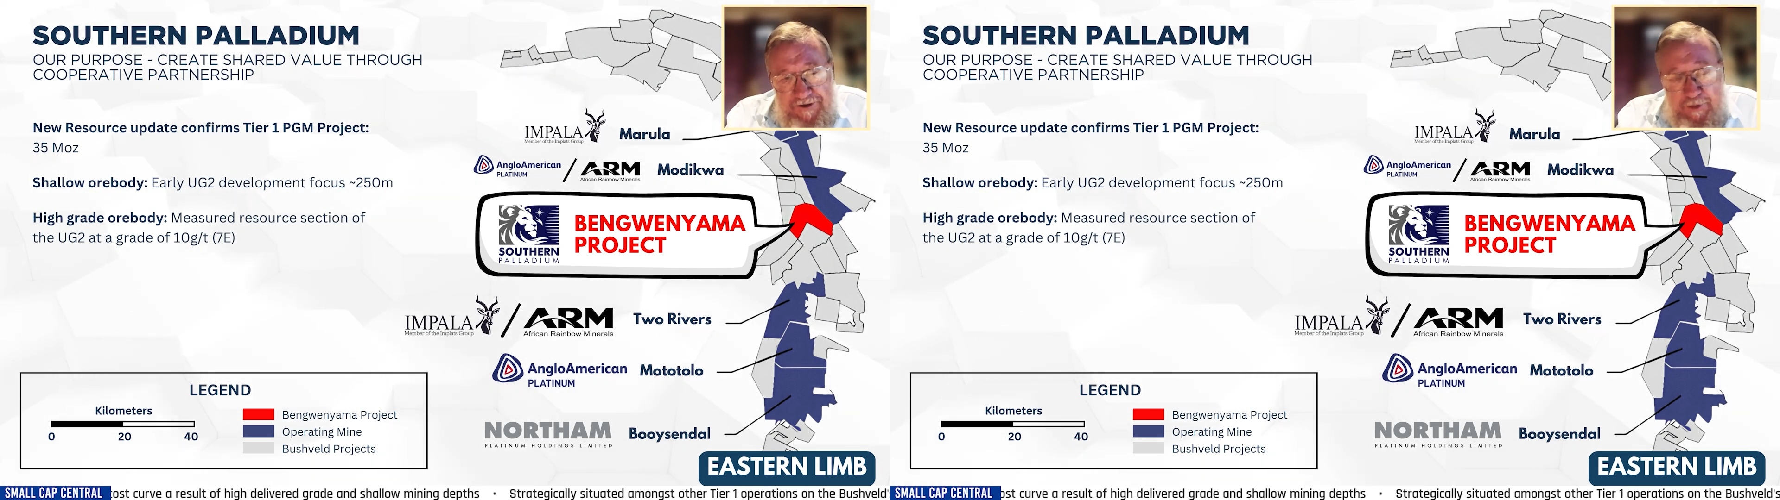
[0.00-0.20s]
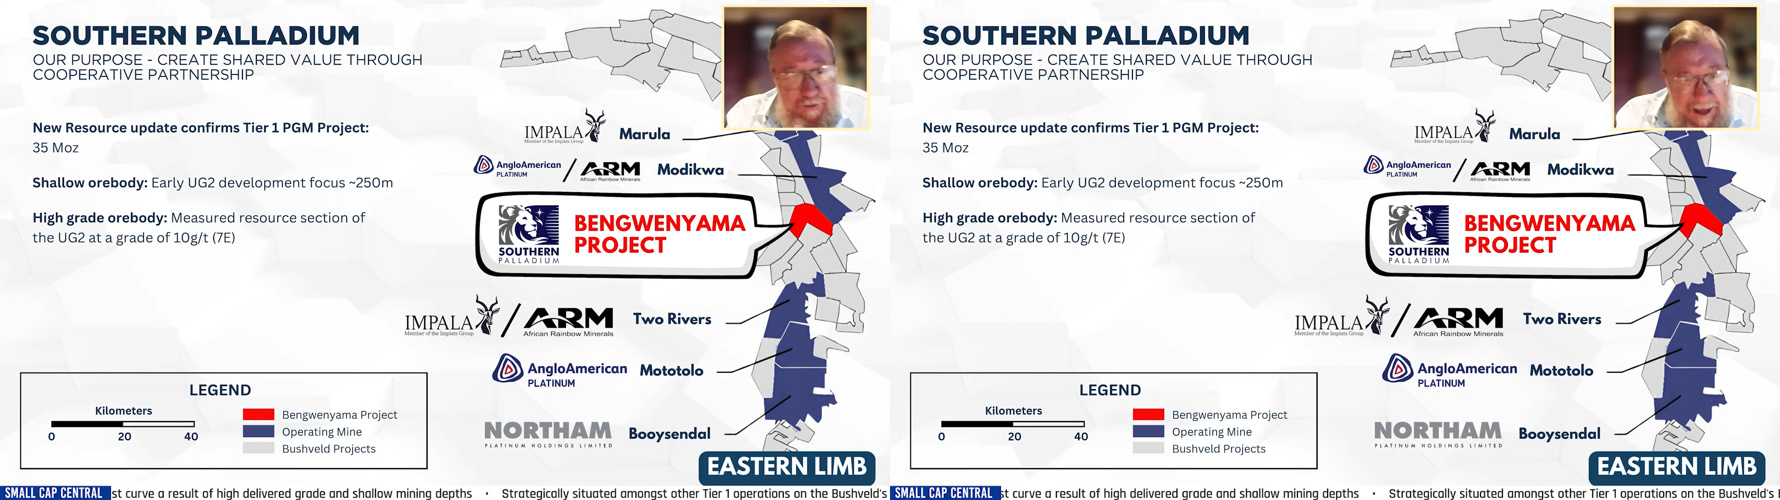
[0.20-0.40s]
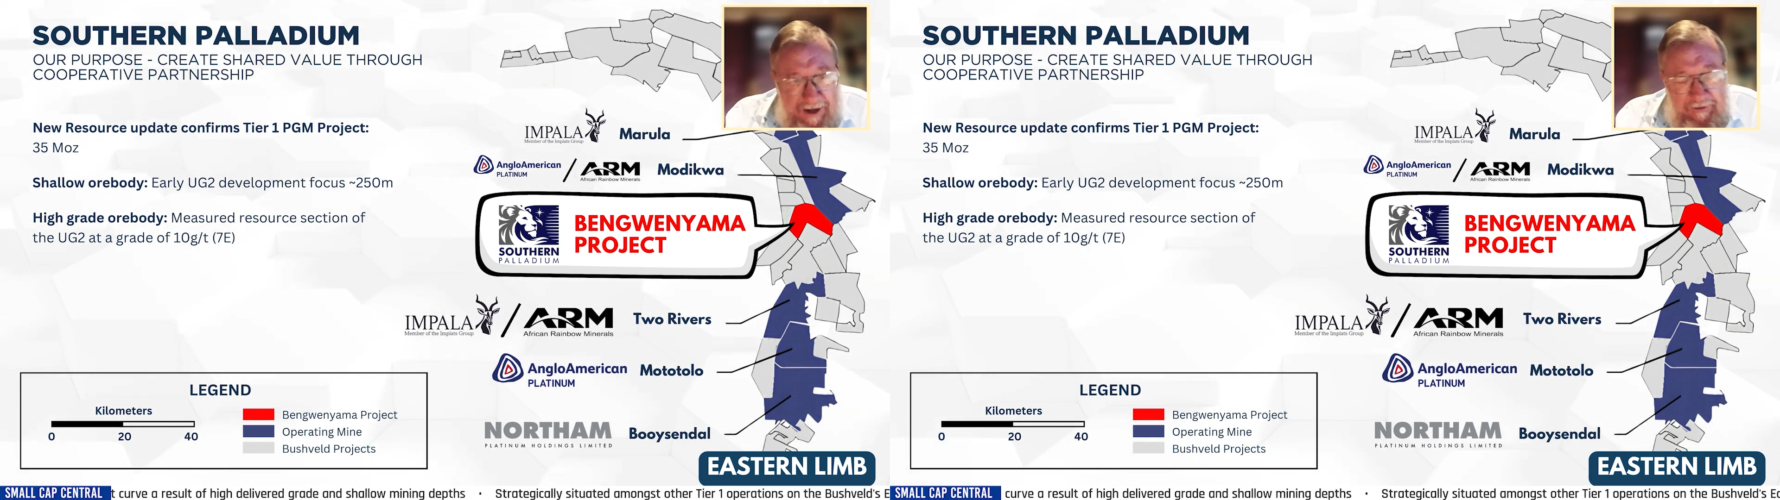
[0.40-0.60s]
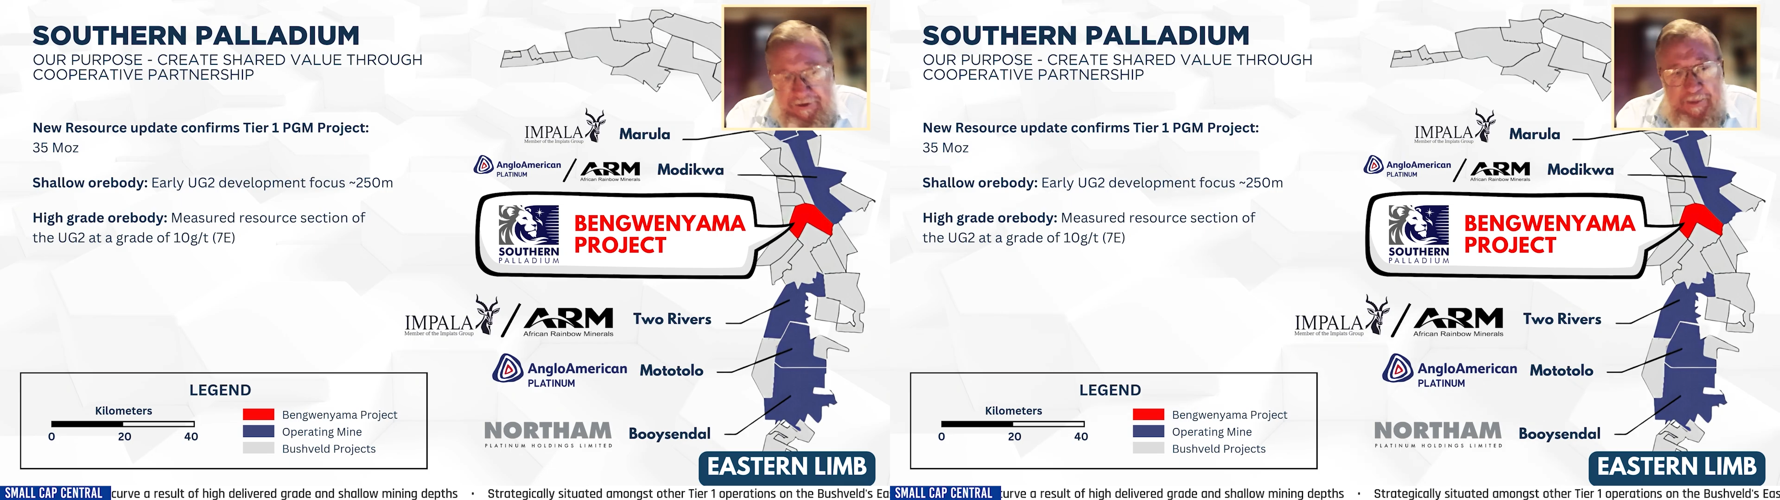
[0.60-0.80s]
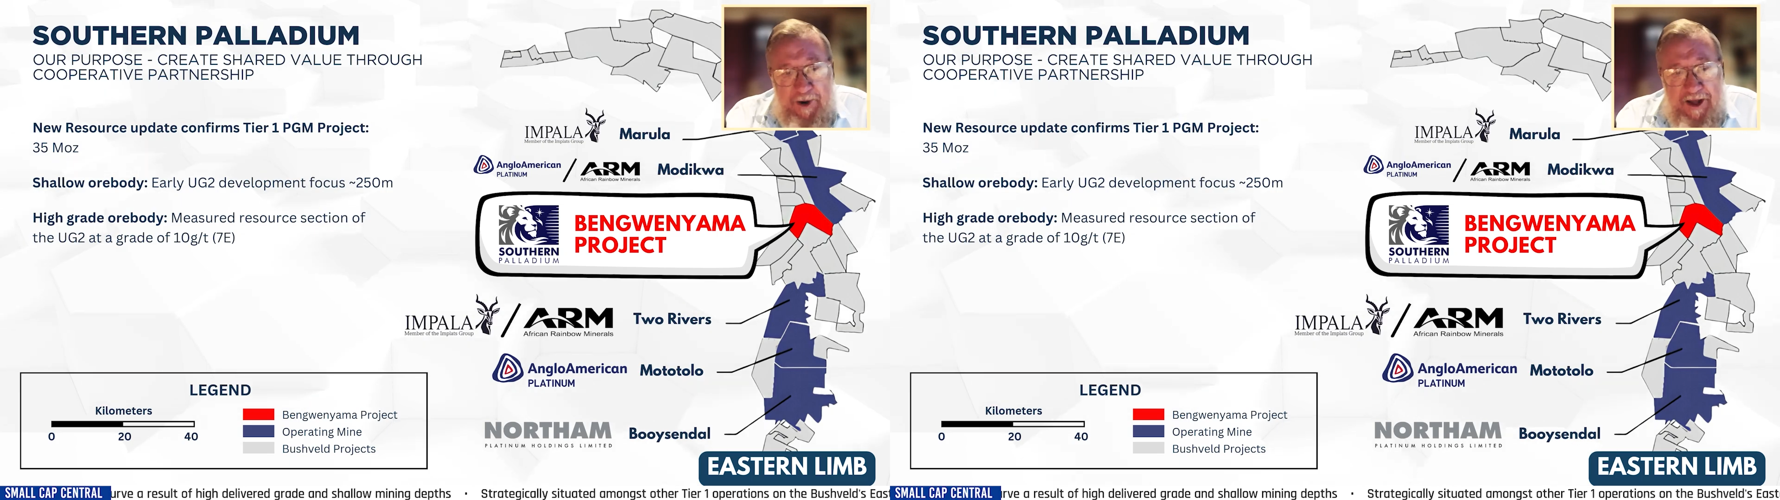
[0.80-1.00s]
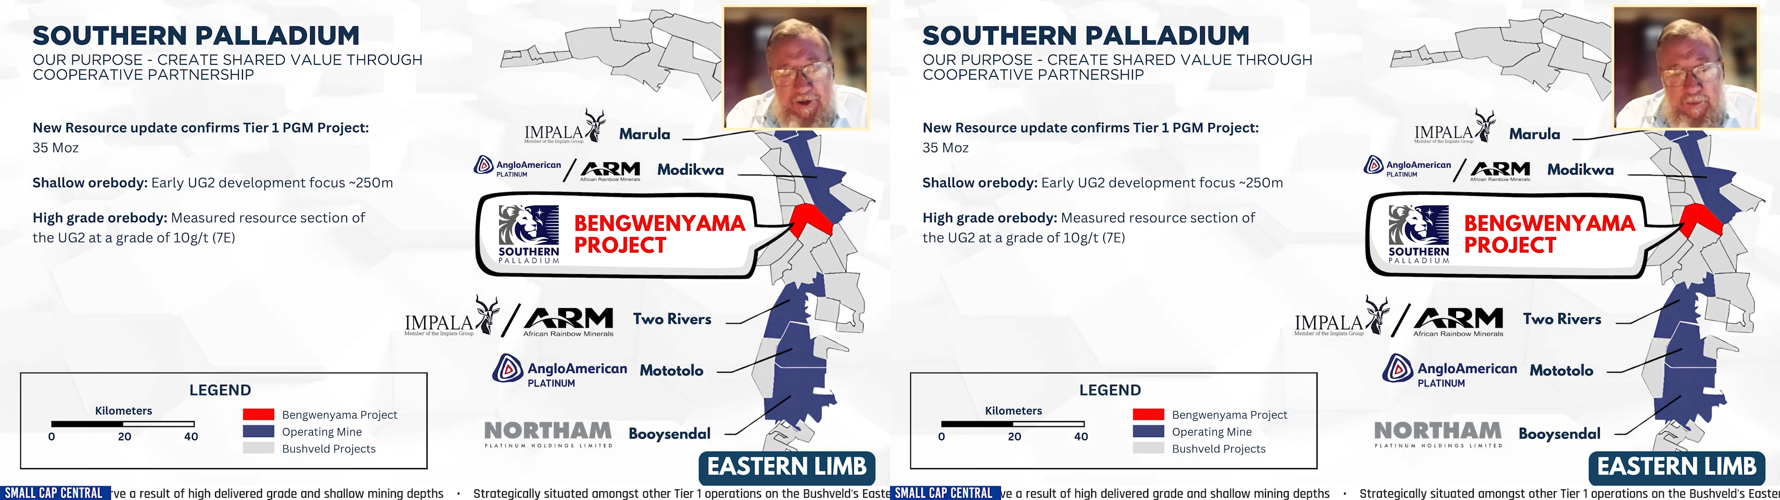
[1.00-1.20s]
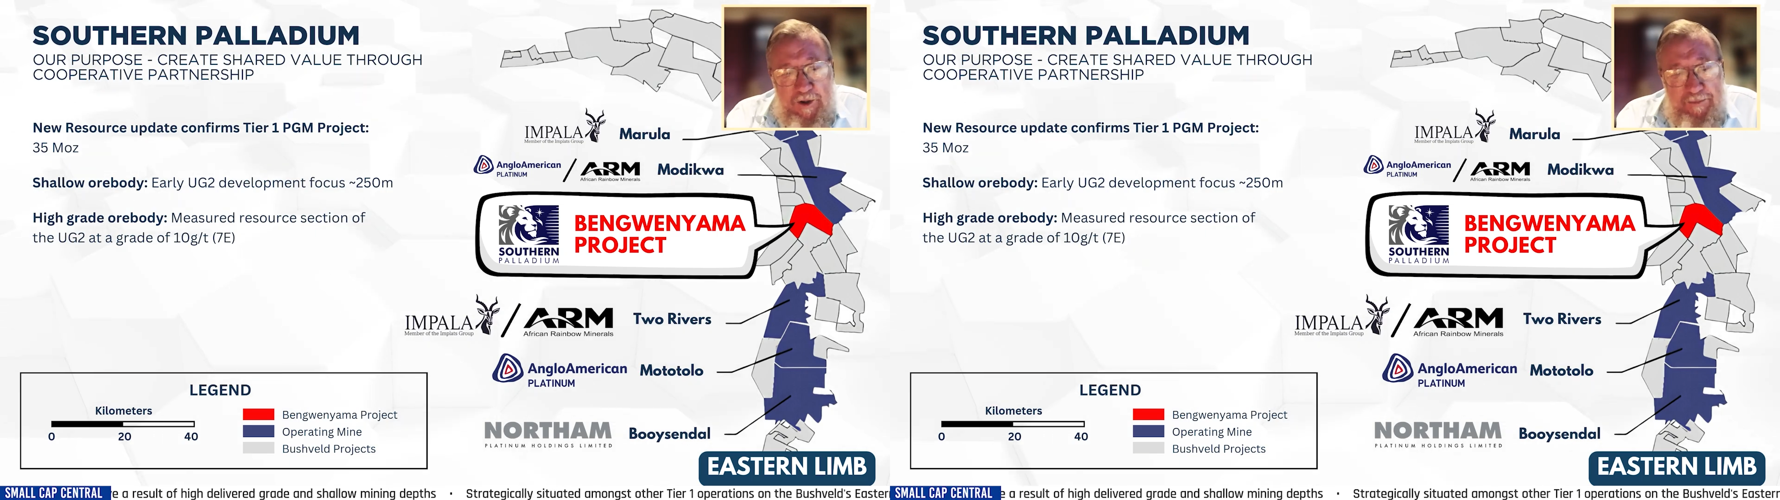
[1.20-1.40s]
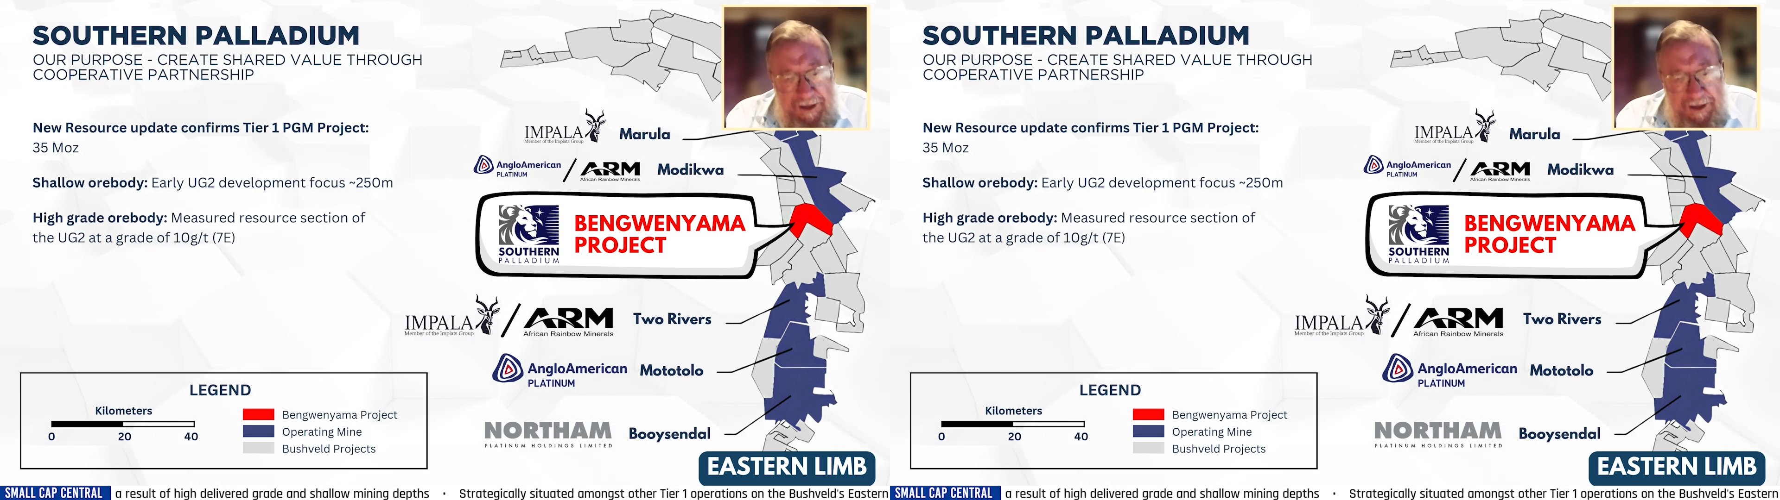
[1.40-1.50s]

There are many of them around the world,